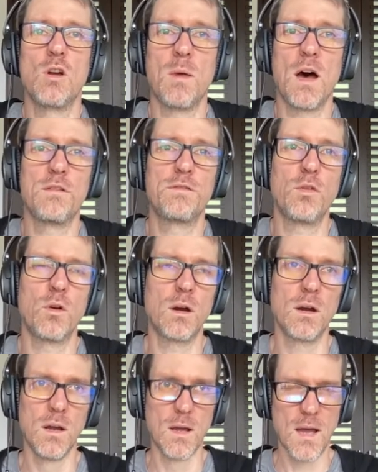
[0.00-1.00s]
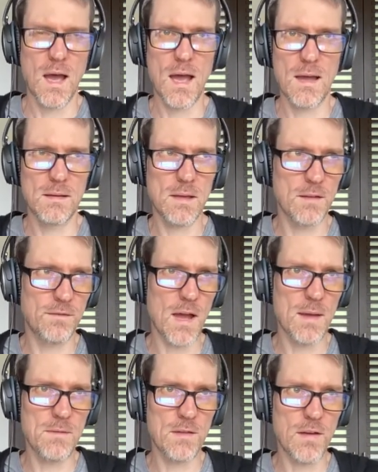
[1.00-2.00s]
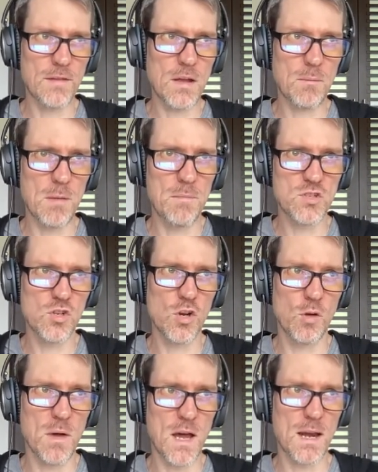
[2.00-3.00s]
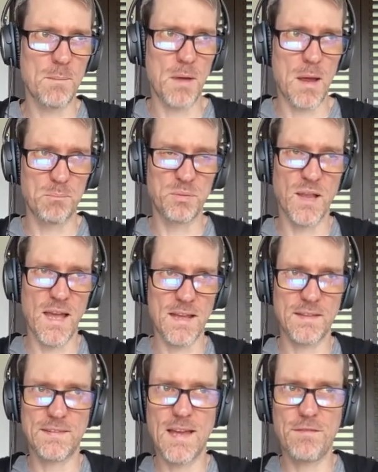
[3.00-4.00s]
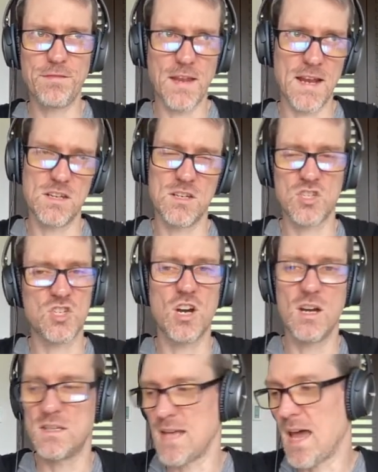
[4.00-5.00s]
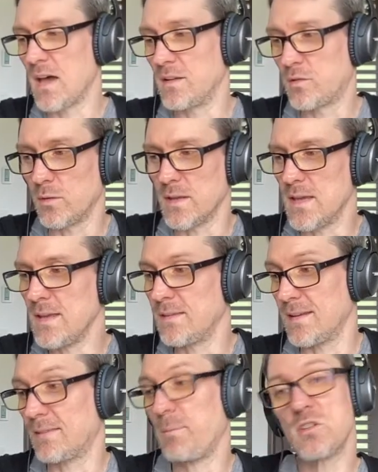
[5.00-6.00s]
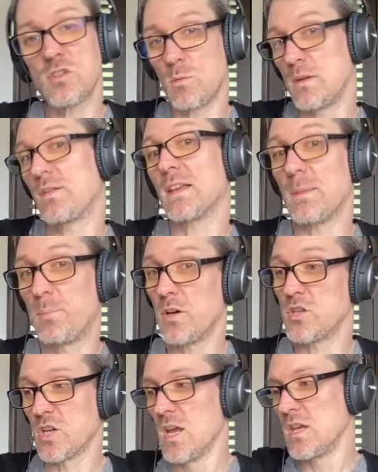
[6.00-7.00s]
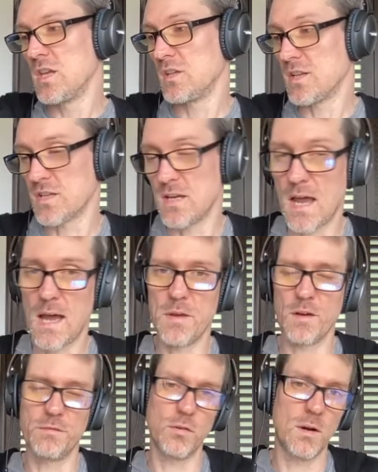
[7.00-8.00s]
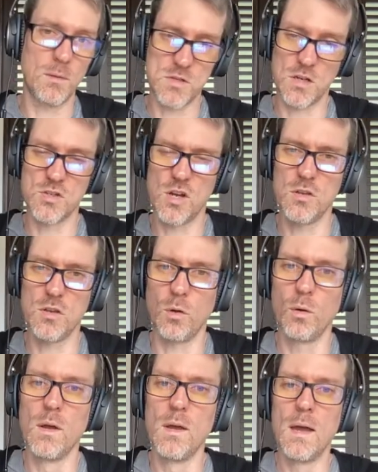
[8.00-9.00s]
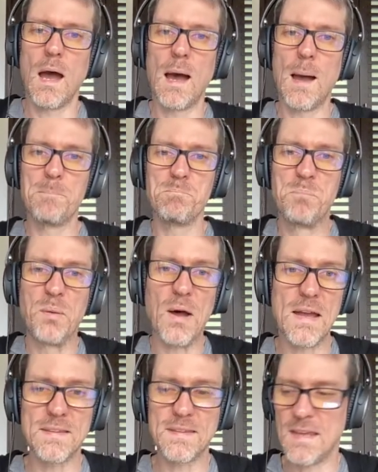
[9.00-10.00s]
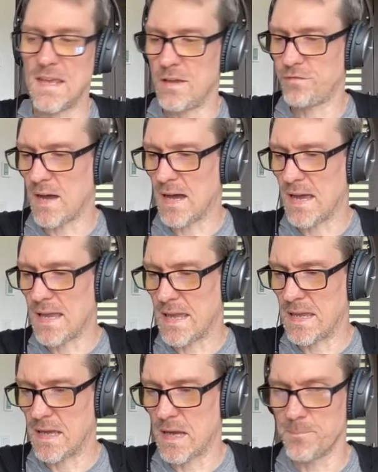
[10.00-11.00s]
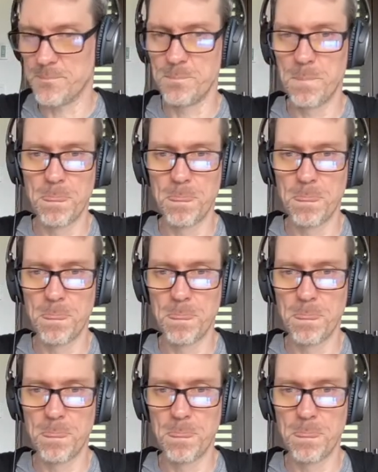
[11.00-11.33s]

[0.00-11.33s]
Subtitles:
on for? If I've got my metronome on, and I'm playing stuff, then I can just turn it down. It's really easy, and especially when you've got the push, there's a knob here for it, which I'll show you. But if I'm